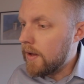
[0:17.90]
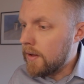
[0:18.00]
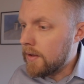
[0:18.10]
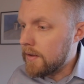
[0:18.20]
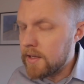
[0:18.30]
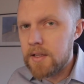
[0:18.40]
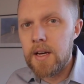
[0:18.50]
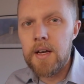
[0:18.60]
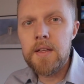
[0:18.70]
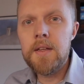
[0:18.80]
Uh, it
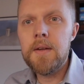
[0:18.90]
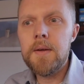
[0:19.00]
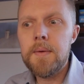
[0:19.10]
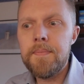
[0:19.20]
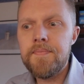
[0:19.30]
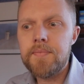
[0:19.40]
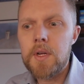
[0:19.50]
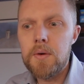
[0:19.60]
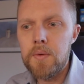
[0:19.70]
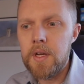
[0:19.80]
can um,
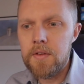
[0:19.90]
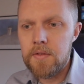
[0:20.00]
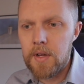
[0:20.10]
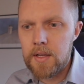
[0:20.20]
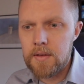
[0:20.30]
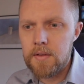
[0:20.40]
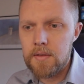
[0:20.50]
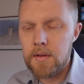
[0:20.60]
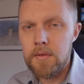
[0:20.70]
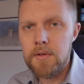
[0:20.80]
reset
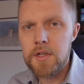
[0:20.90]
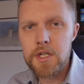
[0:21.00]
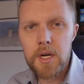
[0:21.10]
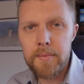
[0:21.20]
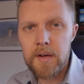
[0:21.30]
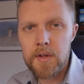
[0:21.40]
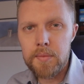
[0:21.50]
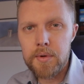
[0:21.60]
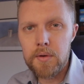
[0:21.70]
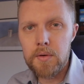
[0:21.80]
the uh, DJI
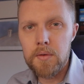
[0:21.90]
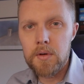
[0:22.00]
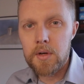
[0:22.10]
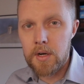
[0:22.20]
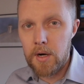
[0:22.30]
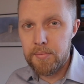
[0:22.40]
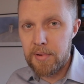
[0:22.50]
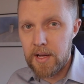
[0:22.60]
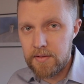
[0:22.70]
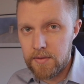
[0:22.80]
Mavic Pro
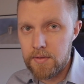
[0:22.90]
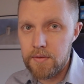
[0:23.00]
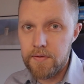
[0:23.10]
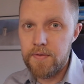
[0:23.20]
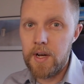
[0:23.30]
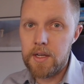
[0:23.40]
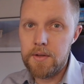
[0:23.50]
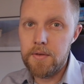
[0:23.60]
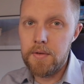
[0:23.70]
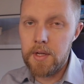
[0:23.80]
compass to
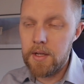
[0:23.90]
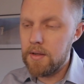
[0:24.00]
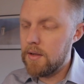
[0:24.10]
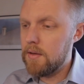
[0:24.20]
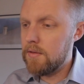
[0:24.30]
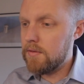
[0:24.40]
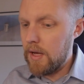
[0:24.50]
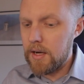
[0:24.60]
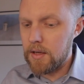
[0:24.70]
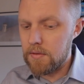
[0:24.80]
factory
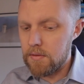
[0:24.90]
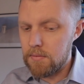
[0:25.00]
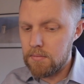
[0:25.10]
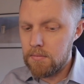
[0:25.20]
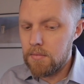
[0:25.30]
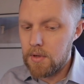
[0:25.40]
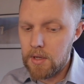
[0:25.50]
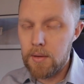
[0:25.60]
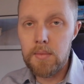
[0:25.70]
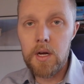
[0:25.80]
settings.
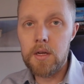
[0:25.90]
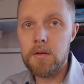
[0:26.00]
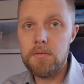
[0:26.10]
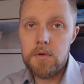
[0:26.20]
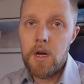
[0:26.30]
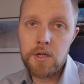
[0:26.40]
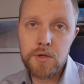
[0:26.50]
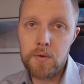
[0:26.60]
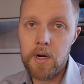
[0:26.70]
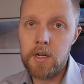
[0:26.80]
And I'm like, yeah,
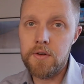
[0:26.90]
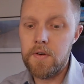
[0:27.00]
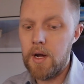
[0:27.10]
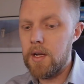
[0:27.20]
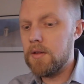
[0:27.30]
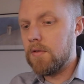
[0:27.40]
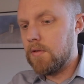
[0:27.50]
sure, I can try it.